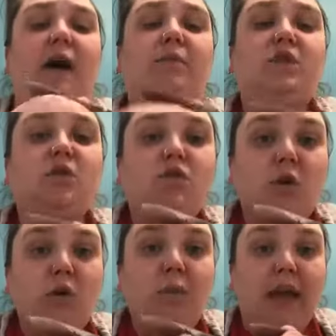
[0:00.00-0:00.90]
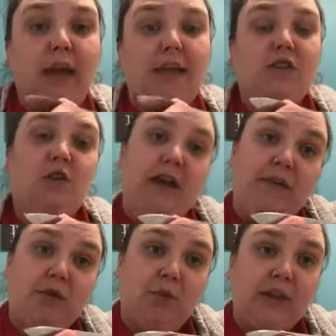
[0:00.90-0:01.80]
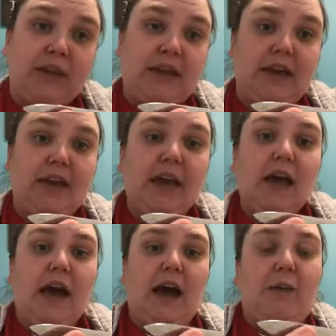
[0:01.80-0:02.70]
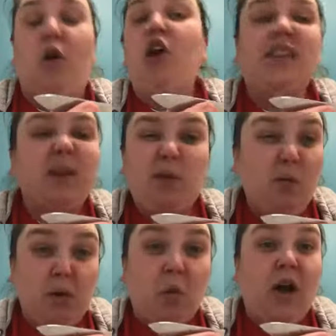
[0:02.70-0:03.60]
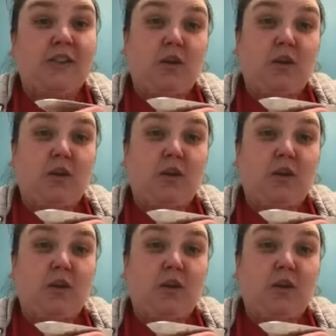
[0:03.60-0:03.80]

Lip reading: So dull blades are never really, are not something we want.